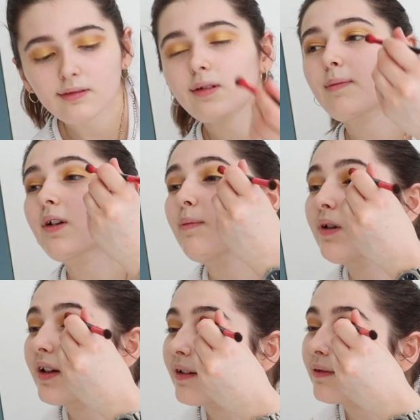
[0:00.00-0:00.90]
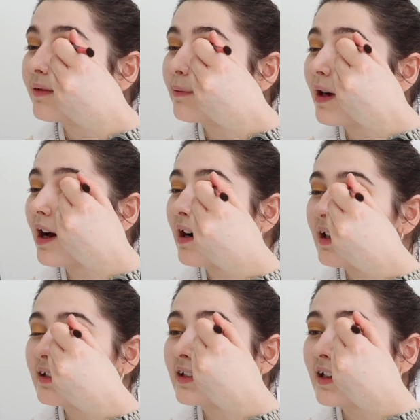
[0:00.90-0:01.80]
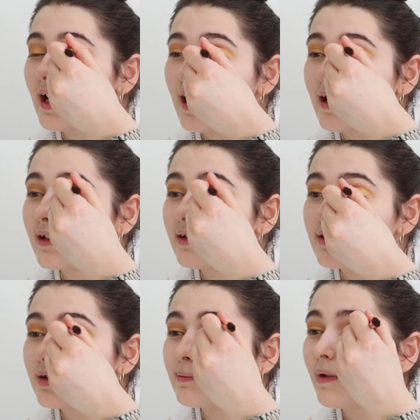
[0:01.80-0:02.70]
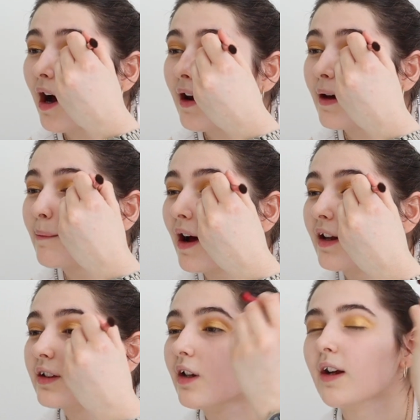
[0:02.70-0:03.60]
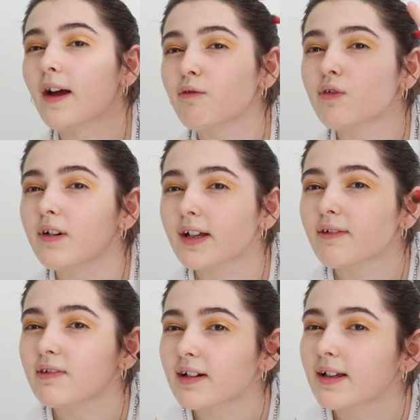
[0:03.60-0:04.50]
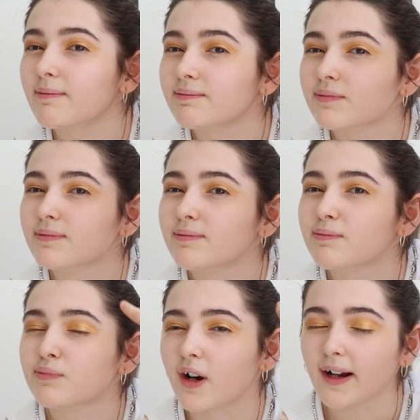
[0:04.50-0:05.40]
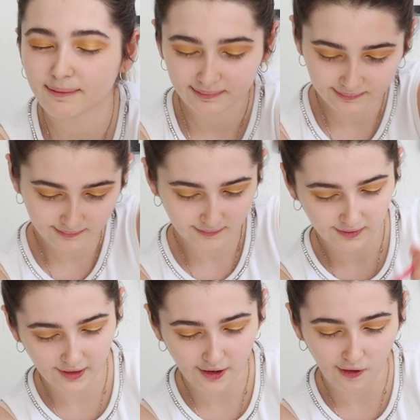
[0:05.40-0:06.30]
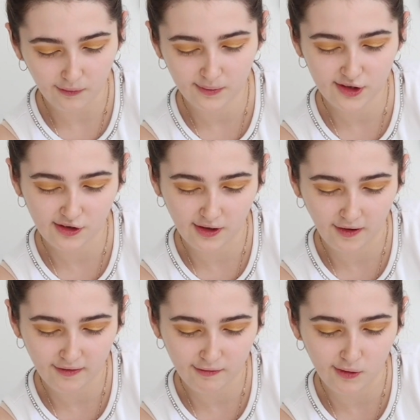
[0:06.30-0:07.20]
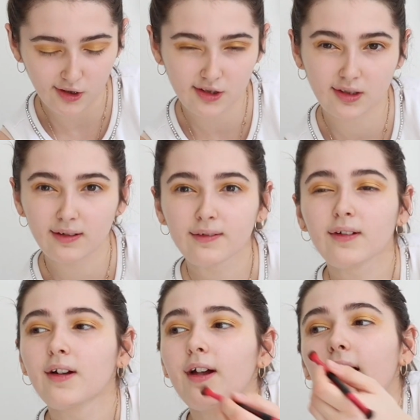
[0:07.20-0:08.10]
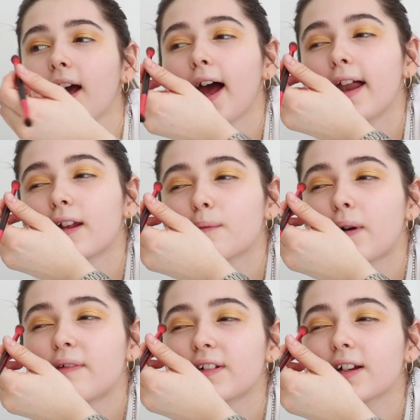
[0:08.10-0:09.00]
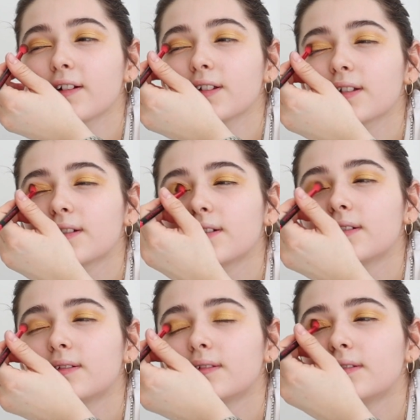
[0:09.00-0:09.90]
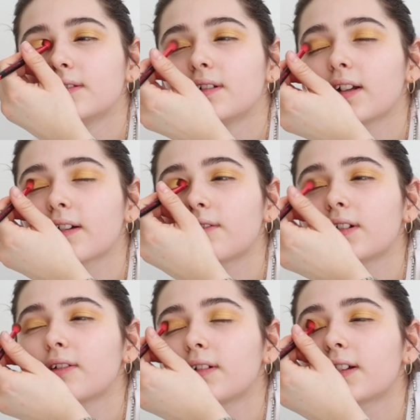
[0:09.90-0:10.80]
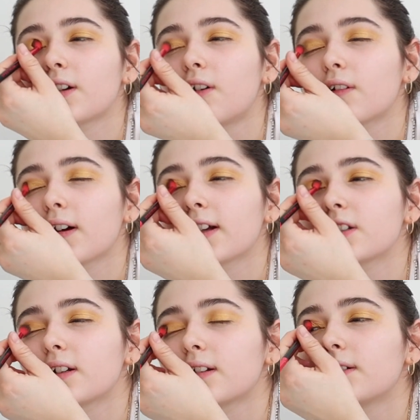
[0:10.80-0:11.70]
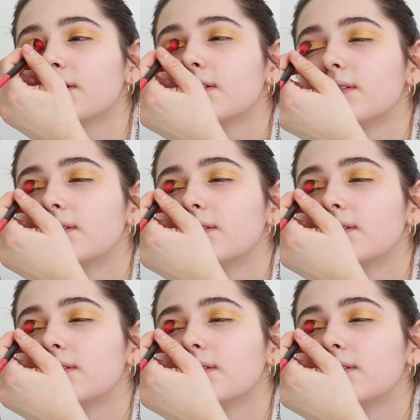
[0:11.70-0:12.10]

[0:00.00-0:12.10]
And I'm going to put it on my eyes again, and just, I like my eyes to look like really, really bright. Be gold, which you'll know if you've watched any of my videos. Like really, really gold eyeshadow.